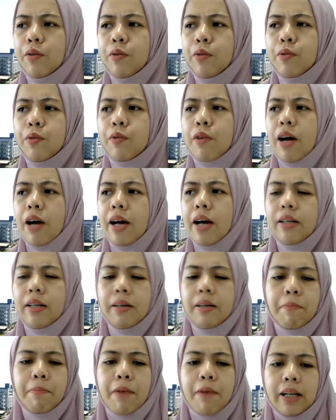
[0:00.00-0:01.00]
who run
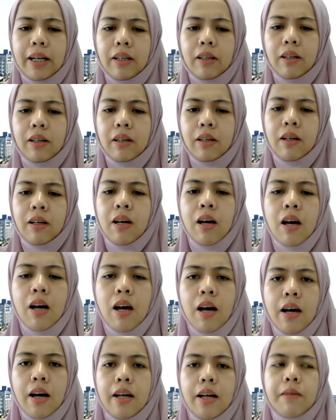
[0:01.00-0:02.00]
the bread
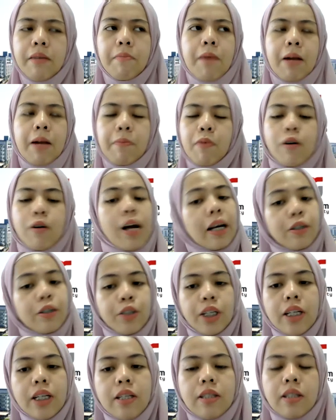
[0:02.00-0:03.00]

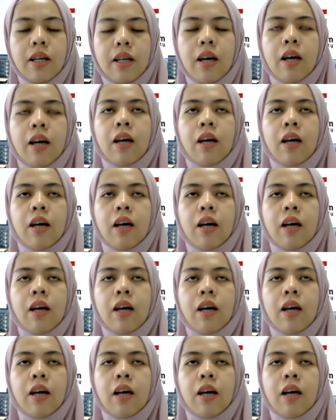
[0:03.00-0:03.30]
productions.